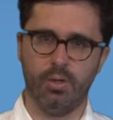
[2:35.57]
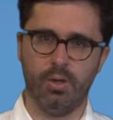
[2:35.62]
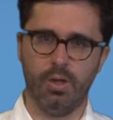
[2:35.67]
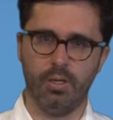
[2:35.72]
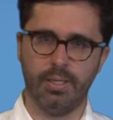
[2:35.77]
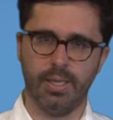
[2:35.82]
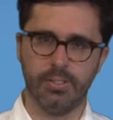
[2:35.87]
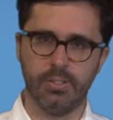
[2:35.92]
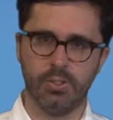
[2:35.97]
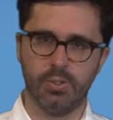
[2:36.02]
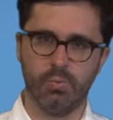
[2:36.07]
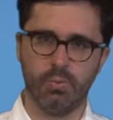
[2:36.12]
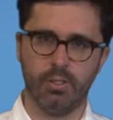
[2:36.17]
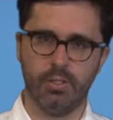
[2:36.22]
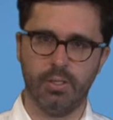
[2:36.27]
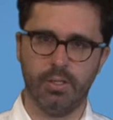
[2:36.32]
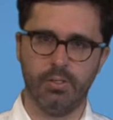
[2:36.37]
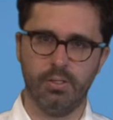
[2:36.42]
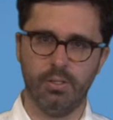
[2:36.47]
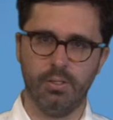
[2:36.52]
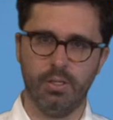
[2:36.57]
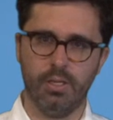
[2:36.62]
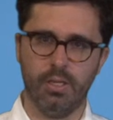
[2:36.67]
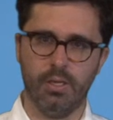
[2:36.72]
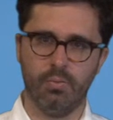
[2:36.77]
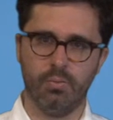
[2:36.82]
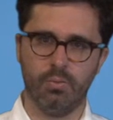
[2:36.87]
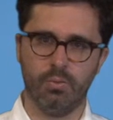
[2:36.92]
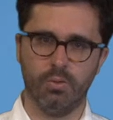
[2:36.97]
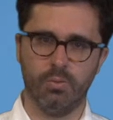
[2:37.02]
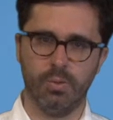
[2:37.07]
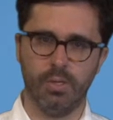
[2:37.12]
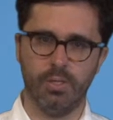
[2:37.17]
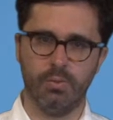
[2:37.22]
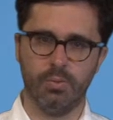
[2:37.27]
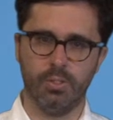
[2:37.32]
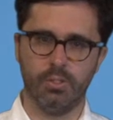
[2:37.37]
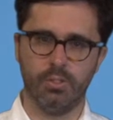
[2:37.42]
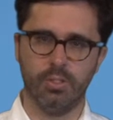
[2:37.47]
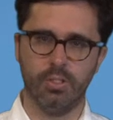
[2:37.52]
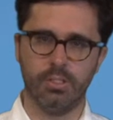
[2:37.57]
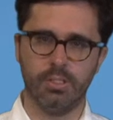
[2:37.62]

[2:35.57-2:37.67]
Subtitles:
against one another and the way in which the